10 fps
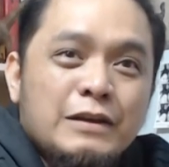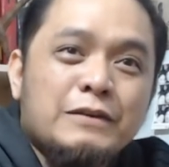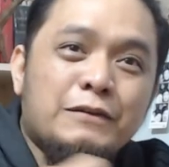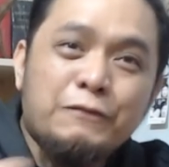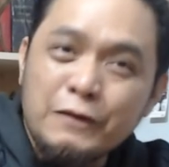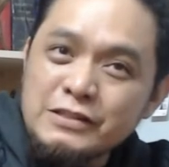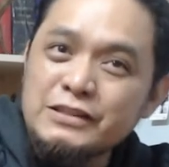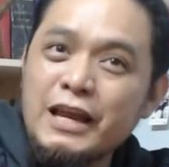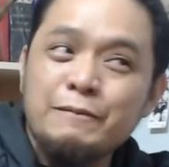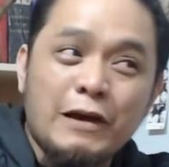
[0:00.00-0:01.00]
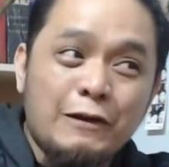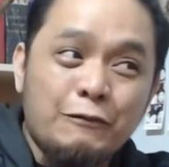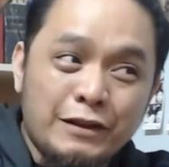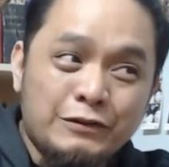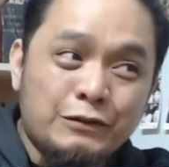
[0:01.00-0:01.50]
the first time I
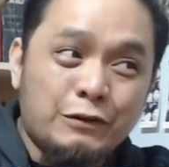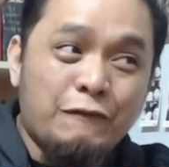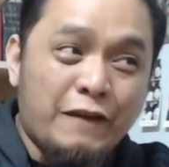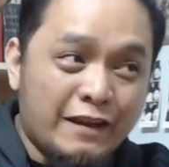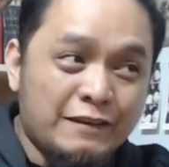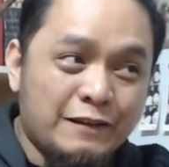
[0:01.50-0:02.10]
went to a vet,